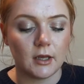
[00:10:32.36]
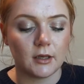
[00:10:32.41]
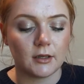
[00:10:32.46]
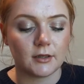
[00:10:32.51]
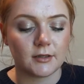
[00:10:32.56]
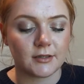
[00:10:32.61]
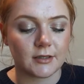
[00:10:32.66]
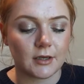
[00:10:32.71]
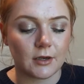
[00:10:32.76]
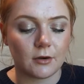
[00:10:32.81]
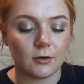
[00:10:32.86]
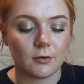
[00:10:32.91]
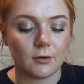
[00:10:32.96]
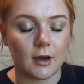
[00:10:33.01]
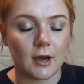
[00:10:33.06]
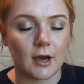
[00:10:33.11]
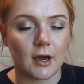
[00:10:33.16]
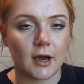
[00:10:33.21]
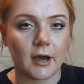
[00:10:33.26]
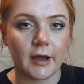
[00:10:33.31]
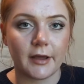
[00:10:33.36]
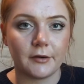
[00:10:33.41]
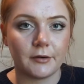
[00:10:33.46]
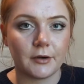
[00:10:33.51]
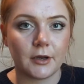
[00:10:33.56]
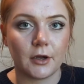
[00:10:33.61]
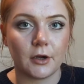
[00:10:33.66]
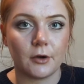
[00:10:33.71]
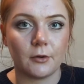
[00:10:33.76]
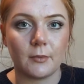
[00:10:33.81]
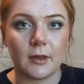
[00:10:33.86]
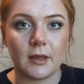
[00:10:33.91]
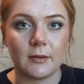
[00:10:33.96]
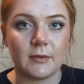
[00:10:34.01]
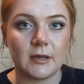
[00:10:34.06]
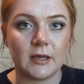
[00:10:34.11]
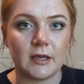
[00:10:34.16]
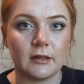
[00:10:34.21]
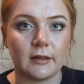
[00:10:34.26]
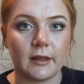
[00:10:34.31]
So I don't know,
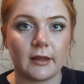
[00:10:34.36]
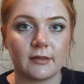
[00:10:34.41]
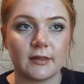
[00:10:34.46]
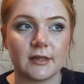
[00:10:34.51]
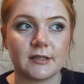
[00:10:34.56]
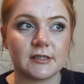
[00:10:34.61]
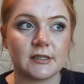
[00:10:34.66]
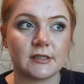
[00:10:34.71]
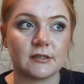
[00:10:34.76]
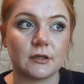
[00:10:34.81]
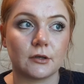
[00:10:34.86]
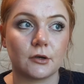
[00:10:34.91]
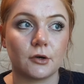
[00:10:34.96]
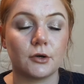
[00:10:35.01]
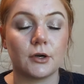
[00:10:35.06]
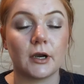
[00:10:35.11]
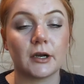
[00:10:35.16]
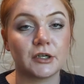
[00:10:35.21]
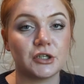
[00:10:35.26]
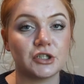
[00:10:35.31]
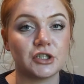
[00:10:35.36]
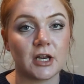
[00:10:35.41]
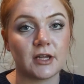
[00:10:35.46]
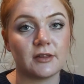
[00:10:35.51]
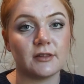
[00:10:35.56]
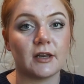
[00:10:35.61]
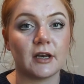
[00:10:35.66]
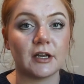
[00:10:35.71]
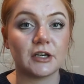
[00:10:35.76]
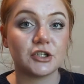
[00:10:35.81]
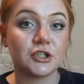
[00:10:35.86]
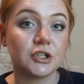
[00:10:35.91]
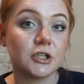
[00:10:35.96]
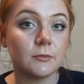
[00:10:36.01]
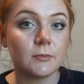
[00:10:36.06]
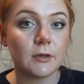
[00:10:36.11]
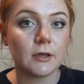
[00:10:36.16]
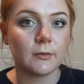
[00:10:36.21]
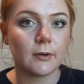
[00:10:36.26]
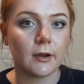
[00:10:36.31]
maybe like this is the correct shade that I
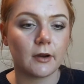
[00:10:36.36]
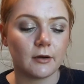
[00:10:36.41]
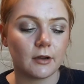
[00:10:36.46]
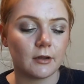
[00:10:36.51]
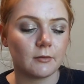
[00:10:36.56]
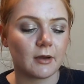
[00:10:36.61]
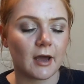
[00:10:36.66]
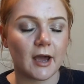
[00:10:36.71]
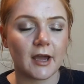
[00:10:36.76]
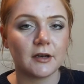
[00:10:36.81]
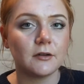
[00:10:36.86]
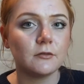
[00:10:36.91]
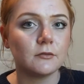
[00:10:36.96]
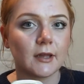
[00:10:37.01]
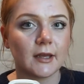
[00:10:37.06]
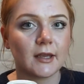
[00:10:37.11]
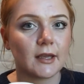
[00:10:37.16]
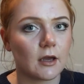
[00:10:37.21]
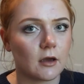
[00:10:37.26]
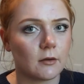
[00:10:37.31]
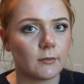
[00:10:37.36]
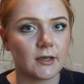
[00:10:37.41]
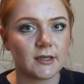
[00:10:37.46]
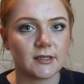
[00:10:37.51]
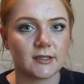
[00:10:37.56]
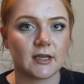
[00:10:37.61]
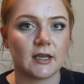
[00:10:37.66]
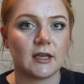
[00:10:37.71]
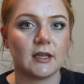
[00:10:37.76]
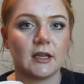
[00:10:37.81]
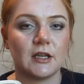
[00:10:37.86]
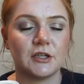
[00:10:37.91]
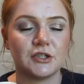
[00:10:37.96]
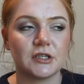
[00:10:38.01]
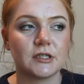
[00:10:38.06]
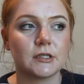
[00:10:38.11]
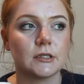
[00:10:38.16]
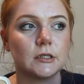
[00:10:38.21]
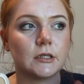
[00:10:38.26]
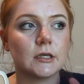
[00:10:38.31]
should be wearing, but I don't like it on my skin. It
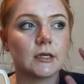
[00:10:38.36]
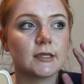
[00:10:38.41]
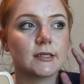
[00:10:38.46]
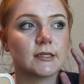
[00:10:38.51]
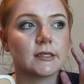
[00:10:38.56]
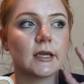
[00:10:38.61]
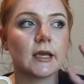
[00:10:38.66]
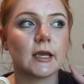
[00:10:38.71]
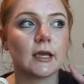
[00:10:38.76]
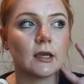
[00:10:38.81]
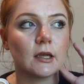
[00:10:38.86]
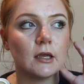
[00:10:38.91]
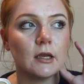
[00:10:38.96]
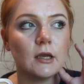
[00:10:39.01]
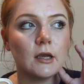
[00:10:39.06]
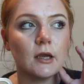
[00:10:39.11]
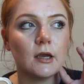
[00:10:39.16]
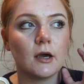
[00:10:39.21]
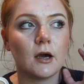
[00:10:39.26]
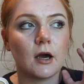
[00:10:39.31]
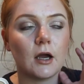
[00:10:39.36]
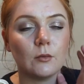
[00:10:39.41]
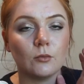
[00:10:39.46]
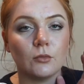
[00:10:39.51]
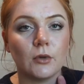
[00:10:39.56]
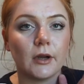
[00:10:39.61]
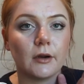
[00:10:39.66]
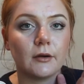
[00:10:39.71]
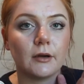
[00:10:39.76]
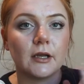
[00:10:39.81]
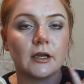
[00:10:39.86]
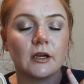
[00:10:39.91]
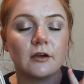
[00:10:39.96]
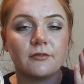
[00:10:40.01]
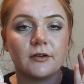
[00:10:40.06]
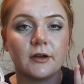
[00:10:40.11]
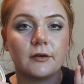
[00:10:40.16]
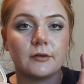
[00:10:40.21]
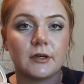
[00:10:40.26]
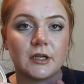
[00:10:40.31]
just looks like I'm wearing a
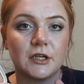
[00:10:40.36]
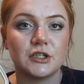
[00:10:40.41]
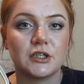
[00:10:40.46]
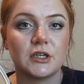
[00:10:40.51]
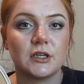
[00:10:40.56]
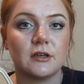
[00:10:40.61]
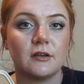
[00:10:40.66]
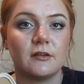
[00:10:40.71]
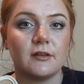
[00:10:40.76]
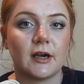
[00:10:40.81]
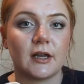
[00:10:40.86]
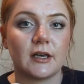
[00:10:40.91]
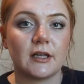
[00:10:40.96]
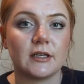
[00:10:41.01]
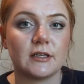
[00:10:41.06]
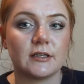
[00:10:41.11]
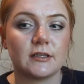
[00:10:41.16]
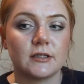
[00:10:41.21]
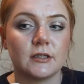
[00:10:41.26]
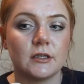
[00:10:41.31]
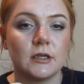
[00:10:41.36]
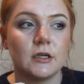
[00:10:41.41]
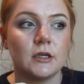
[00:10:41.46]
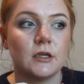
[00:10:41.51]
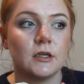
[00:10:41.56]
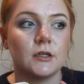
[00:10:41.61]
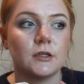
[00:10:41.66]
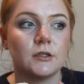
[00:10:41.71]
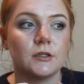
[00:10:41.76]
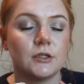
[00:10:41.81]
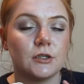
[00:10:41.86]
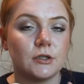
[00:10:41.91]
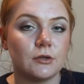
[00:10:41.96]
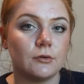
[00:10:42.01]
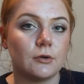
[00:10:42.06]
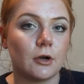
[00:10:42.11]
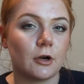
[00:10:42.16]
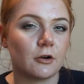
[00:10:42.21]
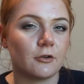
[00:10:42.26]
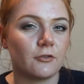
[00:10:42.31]
foundation that is too
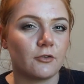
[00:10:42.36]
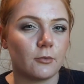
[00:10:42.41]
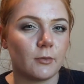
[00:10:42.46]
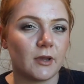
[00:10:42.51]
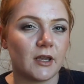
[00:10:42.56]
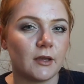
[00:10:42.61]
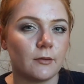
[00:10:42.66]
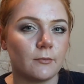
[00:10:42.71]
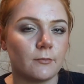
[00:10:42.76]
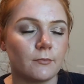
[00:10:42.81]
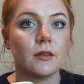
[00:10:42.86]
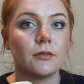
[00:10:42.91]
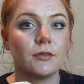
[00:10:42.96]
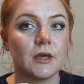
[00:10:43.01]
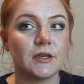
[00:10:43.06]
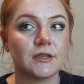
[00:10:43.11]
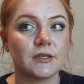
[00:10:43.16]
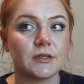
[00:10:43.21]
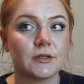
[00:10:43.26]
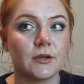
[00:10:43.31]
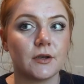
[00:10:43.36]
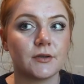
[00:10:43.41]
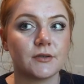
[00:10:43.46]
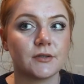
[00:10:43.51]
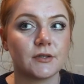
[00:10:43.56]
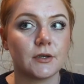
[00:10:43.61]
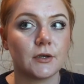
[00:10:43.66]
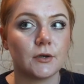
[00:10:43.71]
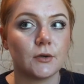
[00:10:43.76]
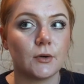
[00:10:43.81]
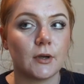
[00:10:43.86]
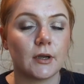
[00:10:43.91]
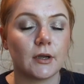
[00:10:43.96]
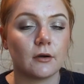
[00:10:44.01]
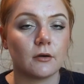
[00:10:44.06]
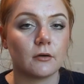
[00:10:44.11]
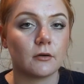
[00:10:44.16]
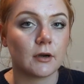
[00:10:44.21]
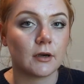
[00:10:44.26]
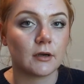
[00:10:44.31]
dark for me. This is also
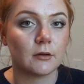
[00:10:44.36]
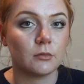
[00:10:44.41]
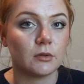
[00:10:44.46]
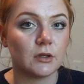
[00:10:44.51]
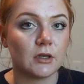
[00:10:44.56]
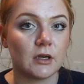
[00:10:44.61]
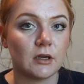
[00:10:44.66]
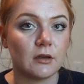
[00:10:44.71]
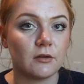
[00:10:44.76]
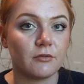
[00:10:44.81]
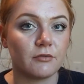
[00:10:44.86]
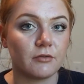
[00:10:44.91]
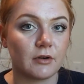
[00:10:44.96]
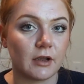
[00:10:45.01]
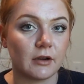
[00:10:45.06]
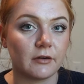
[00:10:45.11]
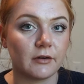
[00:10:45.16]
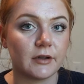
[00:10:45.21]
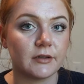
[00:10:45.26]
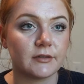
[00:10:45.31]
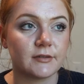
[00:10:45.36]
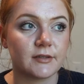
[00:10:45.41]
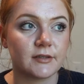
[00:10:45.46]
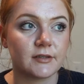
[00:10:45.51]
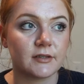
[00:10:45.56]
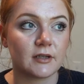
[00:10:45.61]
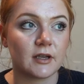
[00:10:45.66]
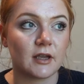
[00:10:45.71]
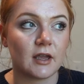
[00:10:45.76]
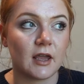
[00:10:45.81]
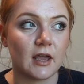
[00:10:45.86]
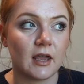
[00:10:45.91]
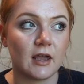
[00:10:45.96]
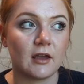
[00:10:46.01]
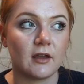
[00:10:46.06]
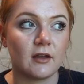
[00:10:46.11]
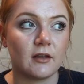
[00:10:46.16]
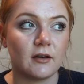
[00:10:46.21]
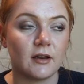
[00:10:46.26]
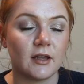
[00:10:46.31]
incredibly fragranced,
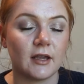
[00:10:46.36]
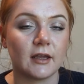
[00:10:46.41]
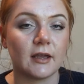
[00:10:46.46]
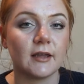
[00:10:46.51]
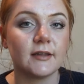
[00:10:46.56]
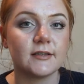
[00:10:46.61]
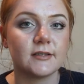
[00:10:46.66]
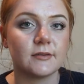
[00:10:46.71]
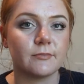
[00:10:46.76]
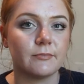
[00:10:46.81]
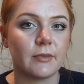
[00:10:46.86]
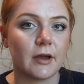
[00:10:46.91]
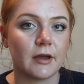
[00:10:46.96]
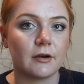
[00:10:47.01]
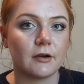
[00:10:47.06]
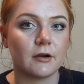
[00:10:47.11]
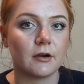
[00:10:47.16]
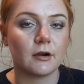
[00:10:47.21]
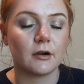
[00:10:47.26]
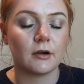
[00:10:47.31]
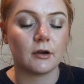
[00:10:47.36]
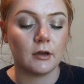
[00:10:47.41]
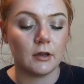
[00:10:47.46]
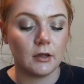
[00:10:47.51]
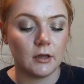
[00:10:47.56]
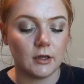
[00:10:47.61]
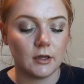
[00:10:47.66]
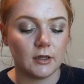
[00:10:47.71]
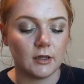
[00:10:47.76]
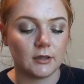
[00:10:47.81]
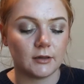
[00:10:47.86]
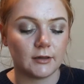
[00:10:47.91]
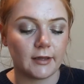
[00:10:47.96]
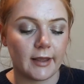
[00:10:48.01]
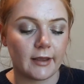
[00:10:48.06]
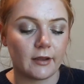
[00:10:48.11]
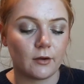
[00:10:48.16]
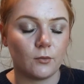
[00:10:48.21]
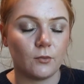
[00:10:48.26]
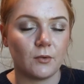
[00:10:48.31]
and it gets better
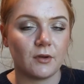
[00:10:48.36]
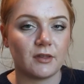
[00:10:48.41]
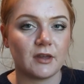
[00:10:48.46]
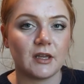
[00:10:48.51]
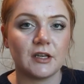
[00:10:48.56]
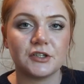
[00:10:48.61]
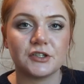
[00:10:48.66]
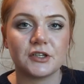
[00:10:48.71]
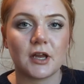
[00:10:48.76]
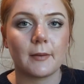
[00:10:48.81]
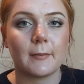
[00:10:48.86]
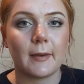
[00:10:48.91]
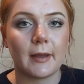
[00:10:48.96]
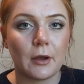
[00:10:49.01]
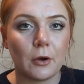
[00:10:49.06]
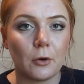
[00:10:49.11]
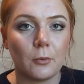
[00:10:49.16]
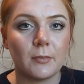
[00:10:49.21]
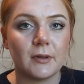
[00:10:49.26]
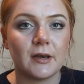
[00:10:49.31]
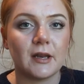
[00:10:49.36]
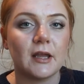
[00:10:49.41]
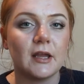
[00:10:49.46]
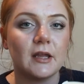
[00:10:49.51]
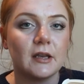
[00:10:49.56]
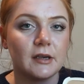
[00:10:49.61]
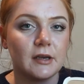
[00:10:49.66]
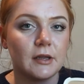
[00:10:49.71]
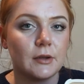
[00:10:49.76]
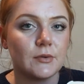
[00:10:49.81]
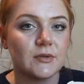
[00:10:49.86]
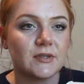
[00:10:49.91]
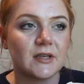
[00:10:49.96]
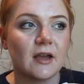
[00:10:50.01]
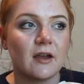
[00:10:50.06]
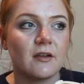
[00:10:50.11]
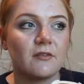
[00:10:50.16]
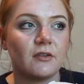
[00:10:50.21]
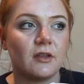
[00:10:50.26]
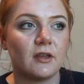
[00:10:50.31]
like with each time I open it and use it.
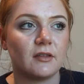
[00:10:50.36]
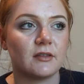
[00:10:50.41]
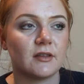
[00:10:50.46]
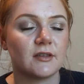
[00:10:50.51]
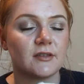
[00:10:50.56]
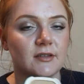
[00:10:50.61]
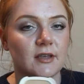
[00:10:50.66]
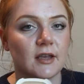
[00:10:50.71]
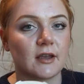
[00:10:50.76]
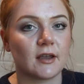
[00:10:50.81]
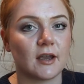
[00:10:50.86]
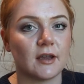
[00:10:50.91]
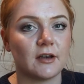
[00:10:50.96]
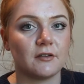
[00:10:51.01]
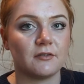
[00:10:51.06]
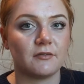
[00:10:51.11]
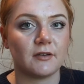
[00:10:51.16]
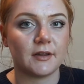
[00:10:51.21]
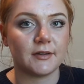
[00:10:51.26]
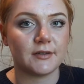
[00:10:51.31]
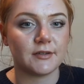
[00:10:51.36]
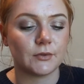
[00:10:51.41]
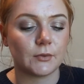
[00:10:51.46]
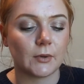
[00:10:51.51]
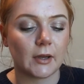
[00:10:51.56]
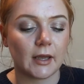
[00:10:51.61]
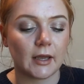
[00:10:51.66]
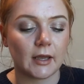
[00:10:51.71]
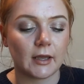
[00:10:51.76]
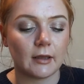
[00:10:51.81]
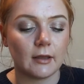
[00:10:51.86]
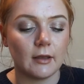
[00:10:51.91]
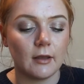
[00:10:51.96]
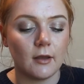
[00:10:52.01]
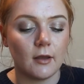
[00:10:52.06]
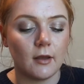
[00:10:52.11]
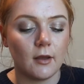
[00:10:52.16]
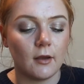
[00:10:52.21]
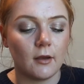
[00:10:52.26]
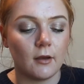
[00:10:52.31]
I feel like the scent kind of fades away,
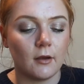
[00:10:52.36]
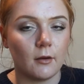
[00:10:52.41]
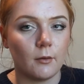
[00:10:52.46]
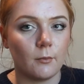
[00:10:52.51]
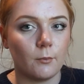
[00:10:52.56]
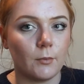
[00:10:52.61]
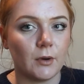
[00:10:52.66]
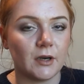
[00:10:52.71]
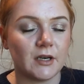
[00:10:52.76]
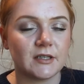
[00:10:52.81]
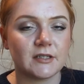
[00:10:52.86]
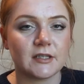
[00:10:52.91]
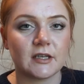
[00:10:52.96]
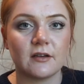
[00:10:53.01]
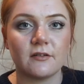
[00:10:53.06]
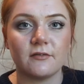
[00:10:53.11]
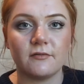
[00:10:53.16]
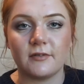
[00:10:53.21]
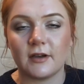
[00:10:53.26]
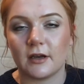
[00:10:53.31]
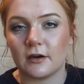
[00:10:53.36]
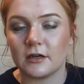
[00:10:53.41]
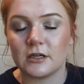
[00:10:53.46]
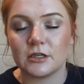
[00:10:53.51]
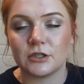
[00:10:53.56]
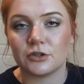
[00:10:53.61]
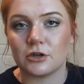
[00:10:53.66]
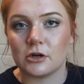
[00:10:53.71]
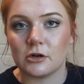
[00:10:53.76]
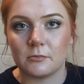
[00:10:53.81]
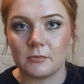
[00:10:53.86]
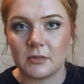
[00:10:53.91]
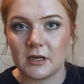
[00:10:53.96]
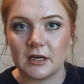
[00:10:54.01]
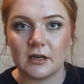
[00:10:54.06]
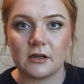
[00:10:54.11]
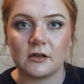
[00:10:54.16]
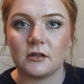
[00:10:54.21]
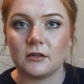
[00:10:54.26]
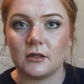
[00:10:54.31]
but it's like a very strong
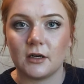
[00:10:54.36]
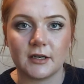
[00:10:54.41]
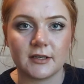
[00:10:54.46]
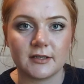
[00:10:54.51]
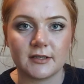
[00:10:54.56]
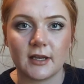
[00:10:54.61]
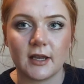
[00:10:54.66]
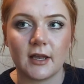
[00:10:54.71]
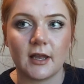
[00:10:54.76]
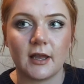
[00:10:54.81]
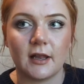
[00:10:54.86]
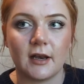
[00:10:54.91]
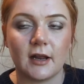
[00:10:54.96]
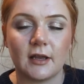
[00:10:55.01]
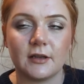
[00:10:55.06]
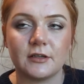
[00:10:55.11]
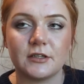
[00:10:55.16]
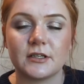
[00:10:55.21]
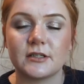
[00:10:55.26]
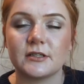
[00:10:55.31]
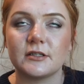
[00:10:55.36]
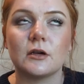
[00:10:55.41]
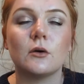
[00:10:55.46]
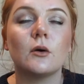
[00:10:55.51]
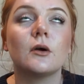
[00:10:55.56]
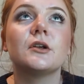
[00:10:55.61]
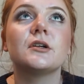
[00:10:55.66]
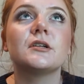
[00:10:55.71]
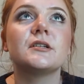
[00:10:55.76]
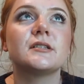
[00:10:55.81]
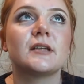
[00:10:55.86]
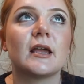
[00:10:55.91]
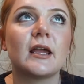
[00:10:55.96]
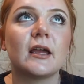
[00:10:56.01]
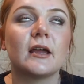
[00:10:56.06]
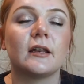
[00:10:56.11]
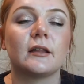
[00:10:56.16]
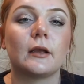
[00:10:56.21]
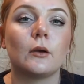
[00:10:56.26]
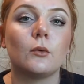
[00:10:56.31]
pina colada scent, and I just don't
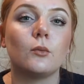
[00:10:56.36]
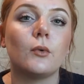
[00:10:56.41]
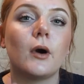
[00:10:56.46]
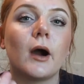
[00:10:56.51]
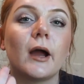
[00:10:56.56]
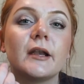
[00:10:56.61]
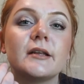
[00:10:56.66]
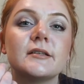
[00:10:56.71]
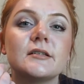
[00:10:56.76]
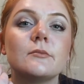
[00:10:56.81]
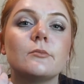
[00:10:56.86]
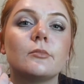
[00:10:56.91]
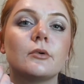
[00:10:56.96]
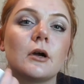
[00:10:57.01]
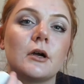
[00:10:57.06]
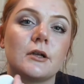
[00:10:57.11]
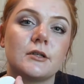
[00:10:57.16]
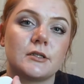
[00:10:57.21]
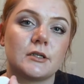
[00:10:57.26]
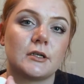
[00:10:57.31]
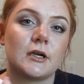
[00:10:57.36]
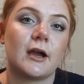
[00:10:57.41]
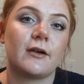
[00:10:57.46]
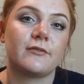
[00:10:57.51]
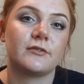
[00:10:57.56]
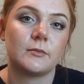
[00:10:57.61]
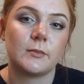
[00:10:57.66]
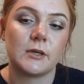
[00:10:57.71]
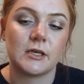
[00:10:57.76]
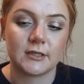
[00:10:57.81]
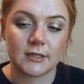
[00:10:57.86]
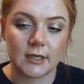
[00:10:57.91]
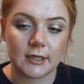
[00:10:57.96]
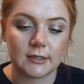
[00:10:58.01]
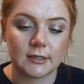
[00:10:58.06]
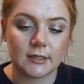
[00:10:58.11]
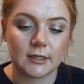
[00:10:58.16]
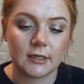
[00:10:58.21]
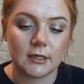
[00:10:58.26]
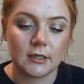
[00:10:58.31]
understand, like, why does a bronzer have to be
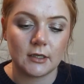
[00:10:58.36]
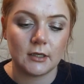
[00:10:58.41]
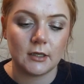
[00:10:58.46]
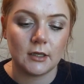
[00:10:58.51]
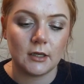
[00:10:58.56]
scented?